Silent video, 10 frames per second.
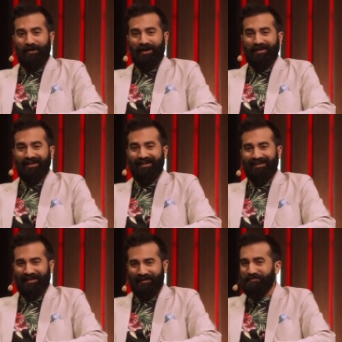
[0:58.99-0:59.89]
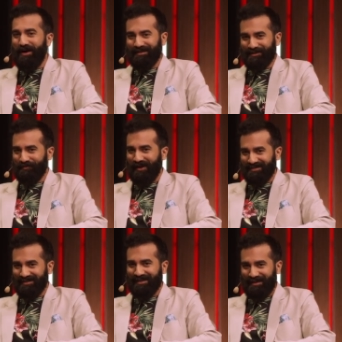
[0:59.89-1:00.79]
I am not
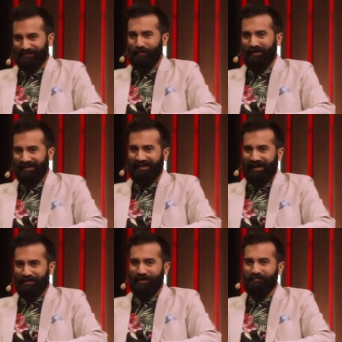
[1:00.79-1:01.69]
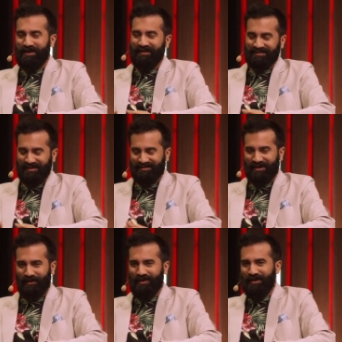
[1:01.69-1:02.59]
surprised that that's what it ended up being, seeing as
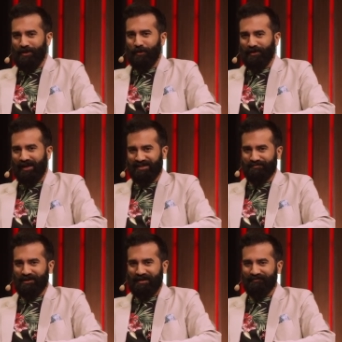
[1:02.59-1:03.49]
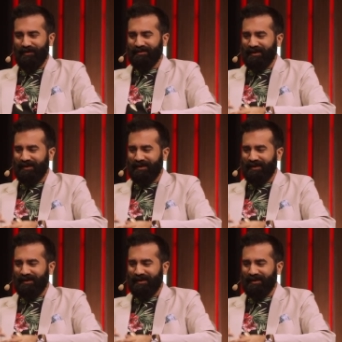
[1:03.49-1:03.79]
how you were a last-minute invite.